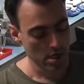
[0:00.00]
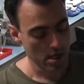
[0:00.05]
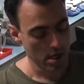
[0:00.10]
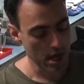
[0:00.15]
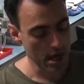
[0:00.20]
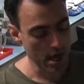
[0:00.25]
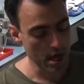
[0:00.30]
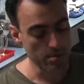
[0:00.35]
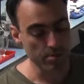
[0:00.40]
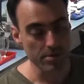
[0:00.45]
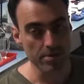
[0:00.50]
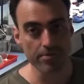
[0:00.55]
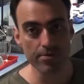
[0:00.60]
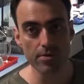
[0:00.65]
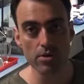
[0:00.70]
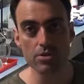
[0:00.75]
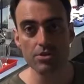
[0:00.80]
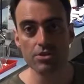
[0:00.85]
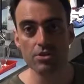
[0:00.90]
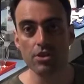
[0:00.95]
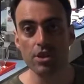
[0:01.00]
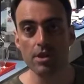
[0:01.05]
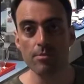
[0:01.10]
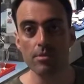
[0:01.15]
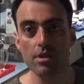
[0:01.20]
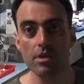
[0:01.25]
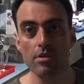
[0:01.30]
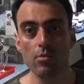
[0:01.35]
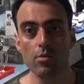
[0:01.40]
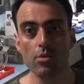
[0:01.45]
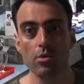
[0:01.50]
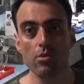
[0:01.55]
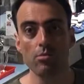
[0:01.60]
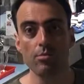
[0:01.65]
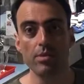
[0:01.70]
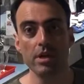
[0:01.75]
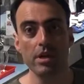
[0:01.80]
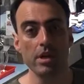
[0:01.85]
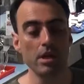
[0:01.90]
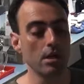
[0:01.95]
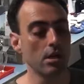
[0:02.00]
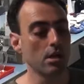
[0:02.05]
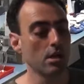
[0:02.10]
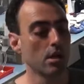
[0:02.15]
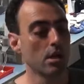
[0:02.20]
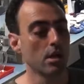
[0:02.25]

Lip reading: The first treatment will be